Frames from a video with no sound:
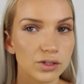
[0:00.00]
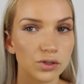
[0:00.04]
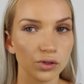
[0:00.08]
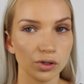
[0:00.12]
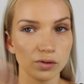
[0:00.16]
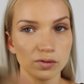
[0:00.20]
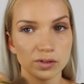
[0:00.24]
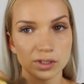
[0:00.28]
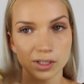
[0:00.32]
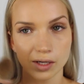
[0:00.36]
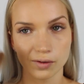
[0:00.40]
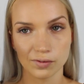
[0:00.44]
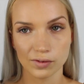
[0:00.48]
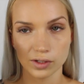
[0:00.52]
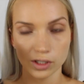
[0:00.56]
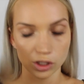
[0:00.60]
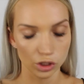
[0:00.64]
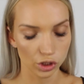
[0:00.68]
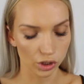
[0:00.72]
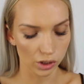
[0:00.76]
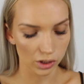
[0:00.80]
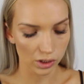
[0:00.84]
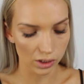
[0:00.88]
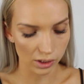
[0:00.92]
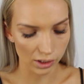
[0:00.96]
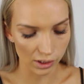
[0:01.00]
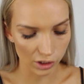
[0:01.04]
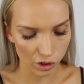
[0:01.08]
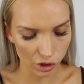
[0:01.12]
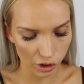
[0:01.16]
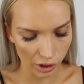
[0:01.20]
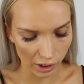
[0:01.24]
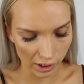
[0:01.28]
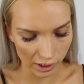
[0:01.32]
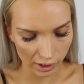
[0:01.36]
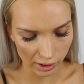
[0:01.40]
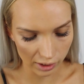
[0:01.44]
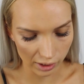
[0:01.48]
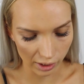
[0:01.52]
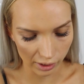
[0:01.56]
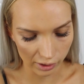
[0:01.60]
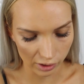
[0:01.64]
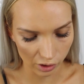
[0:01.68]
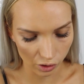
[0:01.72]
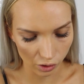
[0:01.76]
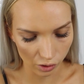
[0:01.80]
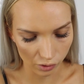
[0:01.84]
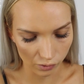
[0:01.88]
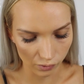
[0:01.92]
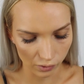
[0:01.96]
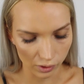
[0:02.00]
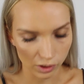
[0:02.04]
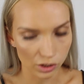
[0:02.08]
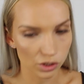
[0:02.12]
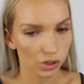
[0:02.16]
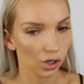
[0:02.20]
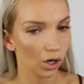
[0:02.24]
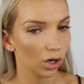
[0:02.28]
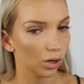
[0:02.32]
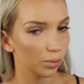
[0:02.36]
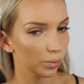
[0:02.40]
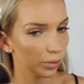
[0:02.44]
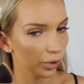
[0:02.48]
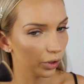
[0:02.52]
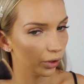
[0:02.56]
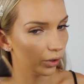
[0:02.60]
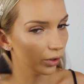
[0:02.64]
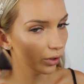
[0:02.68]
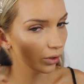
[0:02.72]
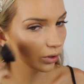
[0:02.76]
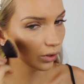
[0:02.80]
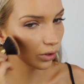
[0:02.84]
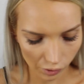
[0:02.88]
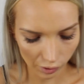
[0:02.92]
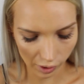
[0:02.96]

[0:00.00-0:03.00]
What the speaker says: sort of definition to the cheek, nothing over the top though.